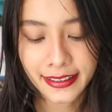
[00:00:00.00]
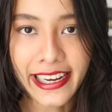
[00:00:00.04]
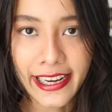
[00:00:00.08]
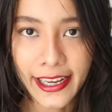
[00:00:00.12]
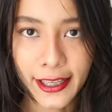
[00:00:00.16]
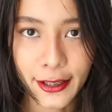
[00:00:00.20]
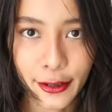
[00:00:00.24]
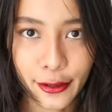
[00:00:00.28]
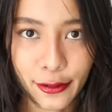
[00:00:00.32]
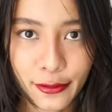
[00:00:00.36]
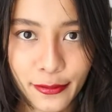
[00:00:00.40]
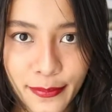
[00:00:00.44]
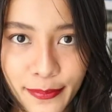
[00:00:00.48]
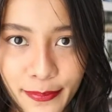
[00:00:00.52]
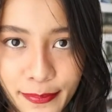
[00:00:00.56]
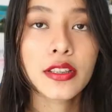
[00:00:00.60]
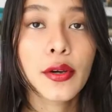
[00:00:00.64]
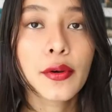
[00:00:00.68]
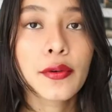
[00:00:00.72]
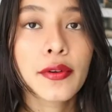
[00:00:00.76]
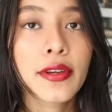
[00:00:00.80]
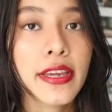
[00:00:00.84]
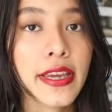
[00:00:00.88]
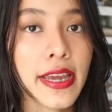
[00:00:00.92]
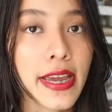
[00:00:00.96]
Quieto.
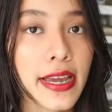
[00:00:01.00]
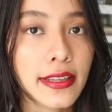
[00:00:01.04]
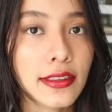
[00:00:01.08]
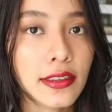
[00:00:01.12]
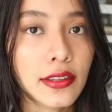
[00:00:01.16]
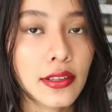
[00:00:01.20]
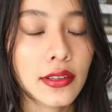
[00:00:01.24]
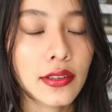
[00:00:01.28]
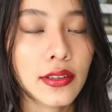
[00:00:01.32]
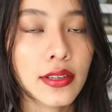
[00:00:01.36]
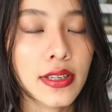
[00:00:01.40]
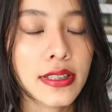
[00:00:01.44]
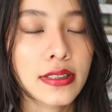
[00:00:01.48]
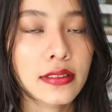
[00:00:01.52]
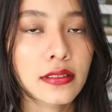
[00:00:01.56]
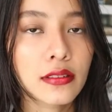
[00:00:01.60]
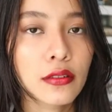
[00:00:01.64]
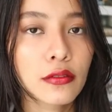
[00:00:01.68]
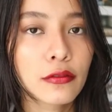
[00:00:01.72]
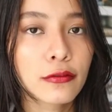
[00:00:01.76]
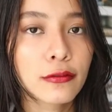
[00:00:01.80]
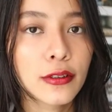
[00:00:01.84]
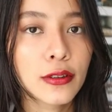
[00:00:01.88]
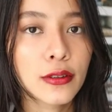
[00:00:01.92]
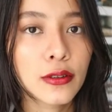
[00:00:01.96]
So quieto is
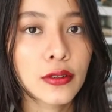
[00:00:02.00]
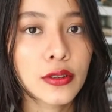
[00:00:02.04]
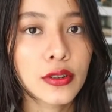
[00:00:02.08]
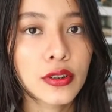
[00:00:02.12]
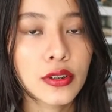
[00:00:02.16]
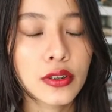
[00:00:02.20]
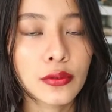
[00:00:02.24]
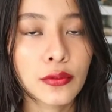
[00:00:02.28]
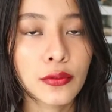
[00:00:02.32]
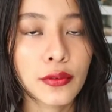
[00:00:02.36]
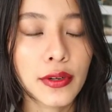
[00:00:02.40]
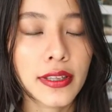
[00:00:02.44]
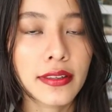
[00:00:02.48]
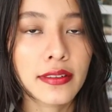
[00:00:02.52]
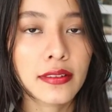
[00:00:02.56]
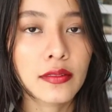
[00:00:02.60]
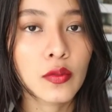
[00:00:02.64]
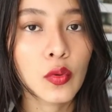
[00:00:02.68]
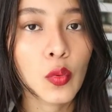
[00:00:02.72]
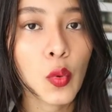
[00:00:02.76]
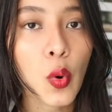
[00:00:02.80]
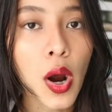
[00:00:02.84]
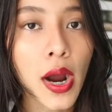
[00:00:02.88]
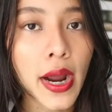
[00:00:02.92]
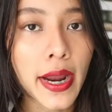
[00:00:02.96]
confused
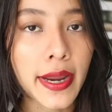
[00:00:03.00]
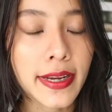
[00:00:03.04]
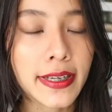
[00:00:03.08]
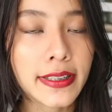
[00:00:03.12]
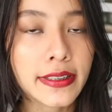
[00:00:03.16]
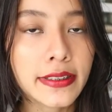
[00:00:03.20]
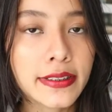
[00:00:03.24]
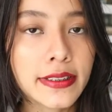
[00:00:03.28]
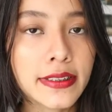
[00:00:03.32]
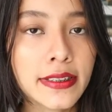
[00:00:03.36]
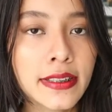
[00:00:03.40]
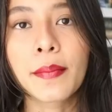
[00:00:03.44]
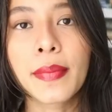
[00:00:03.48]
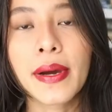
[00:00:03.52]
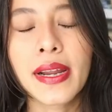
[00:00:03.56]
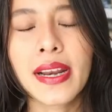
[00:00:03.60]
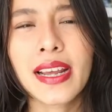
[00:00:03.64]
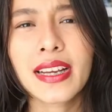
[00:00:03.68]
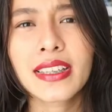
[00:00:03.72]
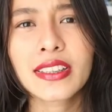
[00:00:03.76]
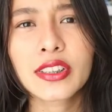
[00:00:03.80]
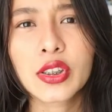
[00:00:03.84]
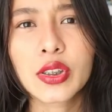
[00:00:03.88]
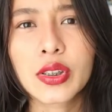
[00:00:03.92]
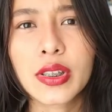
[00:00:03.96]
with quiet, but
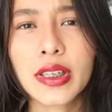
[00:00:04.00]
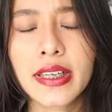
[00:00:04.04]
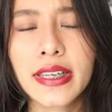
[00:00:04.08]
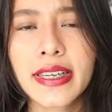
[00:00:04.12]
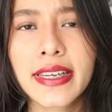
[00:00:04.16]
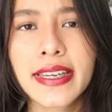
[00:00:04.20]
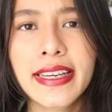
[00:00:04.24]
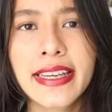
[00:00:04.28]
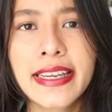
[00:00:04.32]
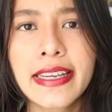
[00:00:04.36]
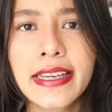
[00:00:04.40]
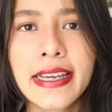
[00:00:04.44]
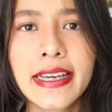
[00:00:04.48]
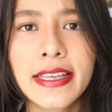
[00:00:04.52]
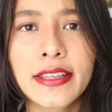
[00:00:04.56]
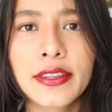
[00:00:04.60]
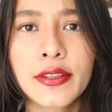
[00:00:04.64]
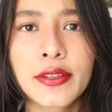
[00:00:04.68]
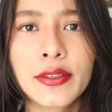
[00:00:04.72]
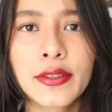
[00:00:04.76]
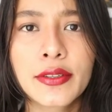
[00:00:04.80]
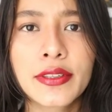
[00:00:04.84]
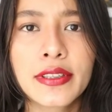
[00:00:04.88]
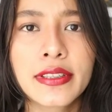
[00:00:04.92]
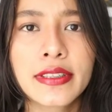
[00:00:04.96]
actually
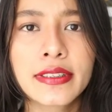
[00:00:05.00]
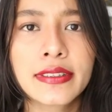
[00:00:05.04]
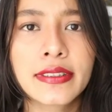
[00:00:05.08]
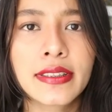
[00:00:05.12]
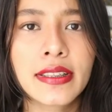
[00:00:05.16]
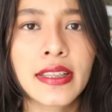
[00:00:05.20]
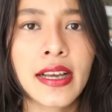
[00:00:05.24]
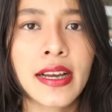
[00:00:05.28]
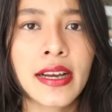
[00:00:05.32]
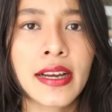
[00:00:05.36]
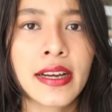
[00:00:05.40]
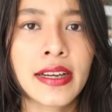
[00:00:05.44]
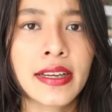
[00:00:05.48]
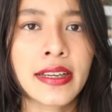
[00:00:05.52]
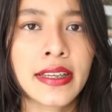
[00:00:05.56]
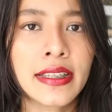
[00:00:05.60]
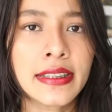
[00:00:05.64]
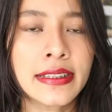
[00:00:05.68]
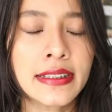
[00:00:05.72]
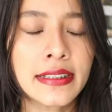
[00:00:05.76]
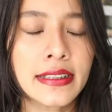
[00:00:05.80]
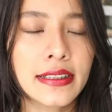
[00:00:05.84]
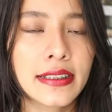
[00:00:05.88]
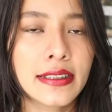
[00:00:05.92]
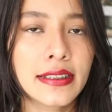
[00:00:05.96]
quieto is
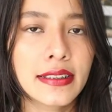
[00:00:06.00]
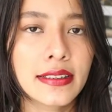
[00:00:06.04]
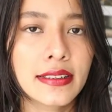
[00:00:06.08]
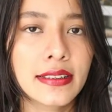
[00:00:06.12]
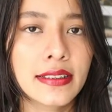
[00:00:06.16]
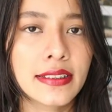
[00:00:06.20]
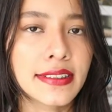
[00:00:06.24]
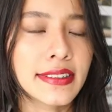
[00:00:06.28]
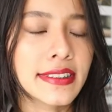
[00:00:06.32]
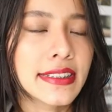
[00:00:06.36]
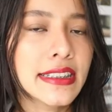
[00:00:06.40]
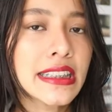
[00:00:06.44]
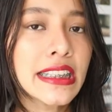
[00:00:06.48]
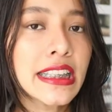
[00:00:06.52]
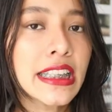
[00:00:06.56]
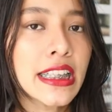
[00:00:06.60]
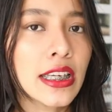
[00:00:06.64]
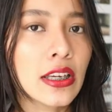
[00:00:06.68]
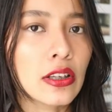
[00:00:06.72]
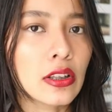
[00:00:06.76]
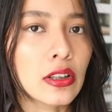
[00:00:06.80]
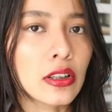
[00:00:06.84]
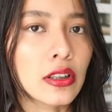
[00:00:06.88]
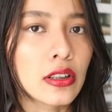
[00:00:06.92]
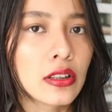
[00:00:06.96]
like
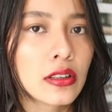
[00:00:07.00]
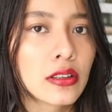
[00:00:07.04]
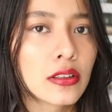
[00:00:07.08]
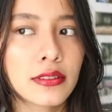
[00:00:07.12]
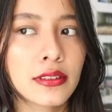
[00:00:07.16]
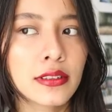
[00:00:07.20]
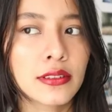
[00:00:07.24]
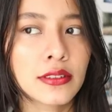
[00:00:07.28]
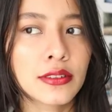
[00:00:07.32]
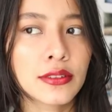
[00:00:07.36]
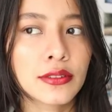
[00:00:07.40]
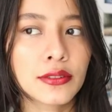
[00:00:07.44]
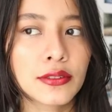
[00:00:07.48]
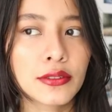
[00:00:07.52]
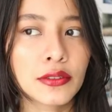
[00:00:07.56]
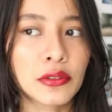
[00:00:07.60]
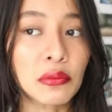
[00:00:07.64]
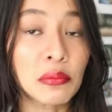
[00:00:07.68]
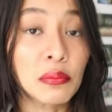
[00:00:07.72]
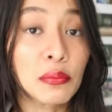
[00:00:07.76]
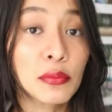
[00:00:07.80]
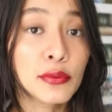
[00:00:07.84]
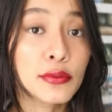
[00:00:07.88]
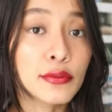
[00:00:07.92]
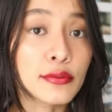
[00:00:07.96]
still when you
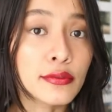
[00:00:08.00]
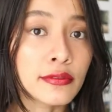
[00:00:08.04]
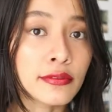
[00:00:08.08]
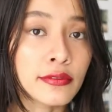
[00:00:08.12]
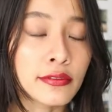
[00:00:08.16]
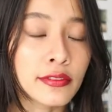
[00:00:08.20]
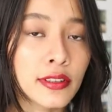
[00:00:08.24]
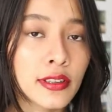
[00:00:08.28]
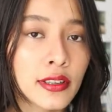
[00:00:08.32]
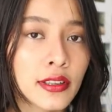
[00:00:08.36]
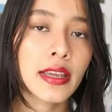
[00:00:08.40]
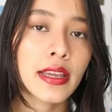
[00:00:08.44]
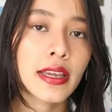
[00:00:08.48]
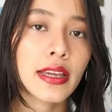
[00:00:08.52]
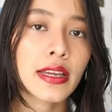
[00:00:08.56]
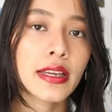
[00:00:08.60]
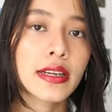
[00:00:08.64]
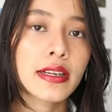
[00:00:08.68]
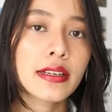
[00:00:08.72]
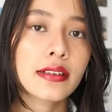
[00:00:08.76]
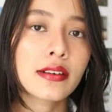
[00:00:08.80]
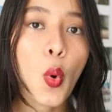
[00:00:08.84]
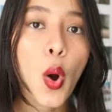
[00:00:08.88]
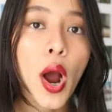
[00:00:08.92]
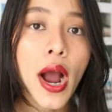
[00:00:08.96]
don't move,
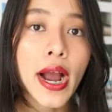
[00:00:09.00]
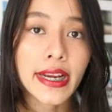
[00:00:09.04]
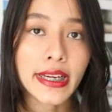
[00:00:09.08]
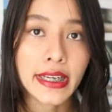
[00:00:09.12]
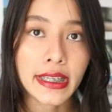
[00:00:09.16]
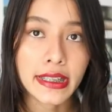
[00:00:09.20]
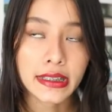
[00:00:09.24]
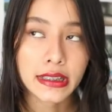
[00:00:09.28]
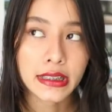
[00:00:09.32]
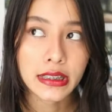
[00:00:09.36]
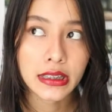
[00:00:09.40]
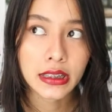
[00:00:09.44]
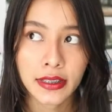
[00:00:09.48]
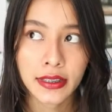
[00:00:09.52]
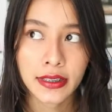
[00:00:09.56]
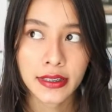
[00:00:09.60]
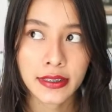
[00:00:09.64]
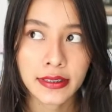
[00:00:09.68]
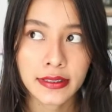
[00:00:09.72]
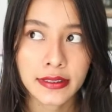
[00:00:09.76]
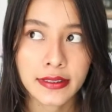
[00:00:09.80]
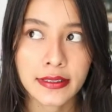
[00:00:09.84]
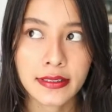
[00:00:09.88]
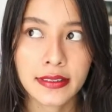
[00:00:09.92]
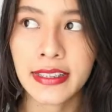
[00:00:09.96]
and quiet
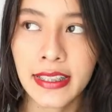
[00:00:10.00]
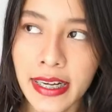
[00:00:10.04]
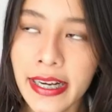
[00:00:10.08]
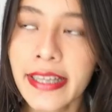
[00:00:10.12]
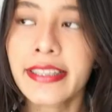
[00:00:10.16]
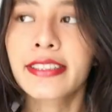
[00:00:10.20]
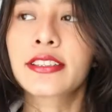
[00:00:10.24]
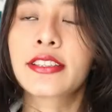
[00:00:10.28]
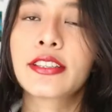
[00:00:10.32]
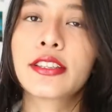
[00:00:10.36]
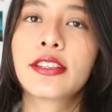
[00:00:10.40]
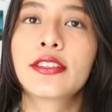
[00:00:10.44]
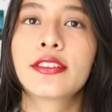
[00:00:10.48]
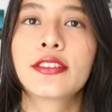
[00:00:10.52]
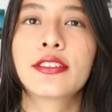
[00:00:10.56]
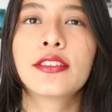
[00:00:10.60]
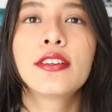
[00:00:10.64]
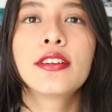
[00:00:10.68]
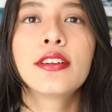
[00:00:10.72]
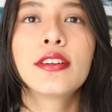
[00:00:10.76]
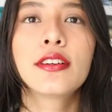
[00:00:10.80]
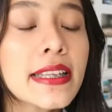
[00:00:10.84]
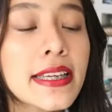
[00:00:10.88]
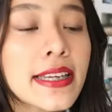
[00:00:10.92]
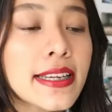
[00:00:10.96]
is silencio.
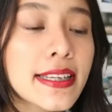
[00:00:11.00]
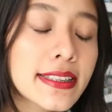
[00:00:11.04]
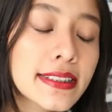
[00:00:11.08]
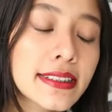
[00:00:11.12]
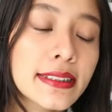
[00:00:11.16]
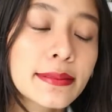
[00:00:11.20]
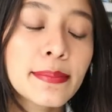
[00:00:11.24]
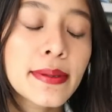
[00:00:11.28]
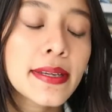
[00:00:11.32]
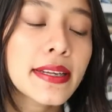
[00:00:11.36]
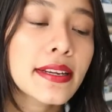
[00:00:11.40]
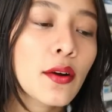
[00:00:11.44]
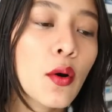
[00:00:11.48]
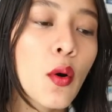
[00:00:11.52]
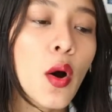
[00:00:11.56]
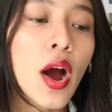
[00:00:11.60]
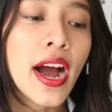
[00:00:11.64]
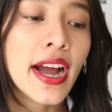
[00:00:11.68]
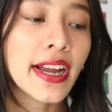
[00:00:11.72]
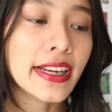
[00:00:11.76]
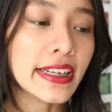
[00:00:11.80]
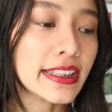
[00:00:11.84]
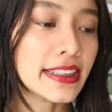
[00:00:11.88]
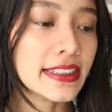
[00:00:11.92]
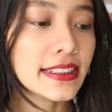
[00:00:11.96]
Please be
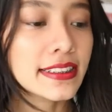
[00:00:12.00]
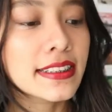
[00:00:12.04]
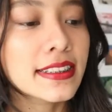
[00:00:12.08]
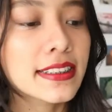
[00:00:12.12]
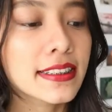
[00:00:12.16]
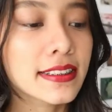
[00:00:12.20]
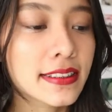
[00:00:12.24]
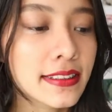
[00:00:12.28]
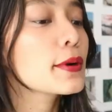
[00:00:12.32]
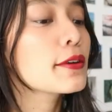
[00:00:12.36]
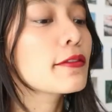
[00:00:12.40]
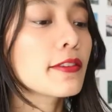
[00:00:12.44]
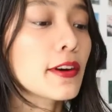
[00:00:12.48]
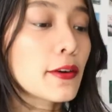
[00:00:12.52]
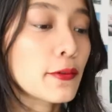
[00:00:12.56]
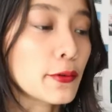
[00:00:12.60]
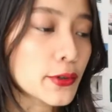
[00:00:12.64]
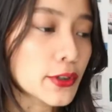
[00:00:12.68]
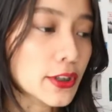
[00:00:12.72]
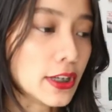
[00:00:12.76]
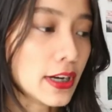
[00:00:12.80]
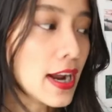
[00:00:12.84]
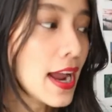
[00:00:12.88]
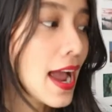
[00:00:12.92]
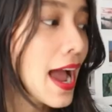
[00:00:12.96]
quiet. Por
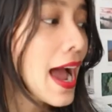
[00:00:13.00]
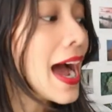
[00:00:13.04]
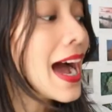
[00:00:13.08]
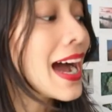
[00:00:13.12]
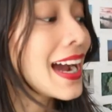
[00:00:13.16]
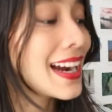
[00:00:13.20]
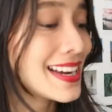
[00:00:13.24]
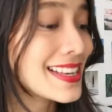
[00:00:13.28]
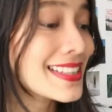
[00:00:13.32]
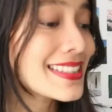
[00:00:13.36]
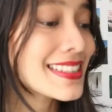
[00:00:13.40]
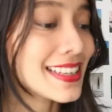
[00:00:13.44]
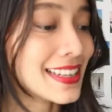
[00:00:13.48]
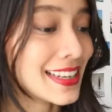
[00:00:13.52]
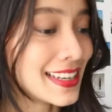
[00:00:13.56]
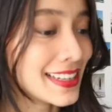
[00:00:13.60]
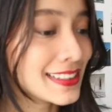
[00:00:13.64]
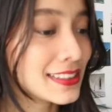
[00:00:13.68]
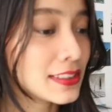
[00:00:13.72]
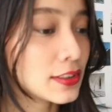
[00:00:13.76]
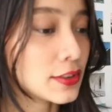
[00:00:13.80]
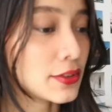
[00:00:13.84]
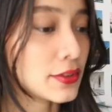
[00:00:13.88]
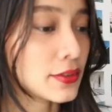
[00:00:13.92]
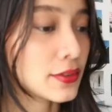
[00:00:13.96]
favor, haga el
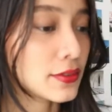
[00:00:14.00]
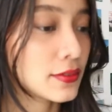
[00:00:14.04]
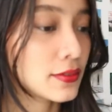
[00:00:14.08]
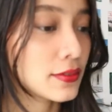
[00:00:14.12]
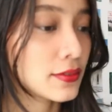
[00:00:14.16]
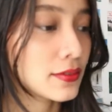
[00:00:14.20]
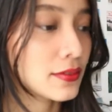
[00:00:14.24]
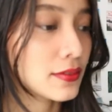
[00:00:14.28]
silencio.